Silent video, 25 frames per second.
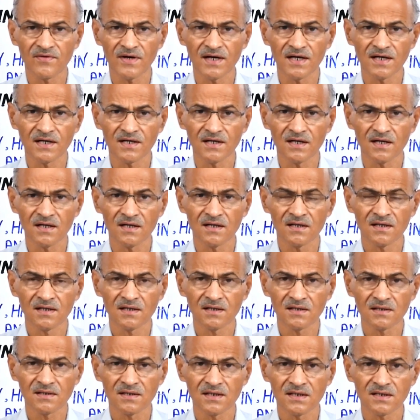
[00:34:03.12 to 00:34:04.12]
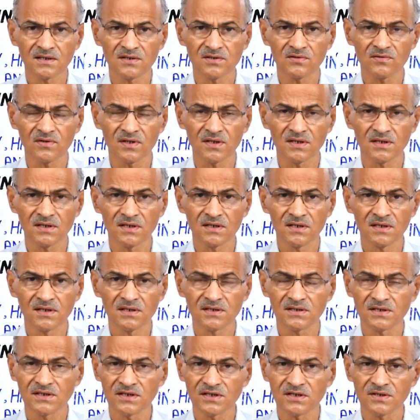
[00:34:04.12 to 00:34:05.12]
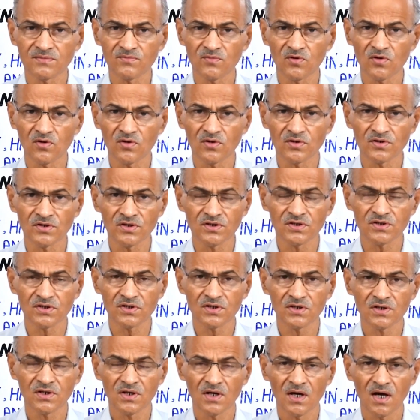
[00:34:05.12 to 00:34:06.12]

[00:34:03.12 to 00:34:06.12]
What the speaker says: fatal. That's why seismologists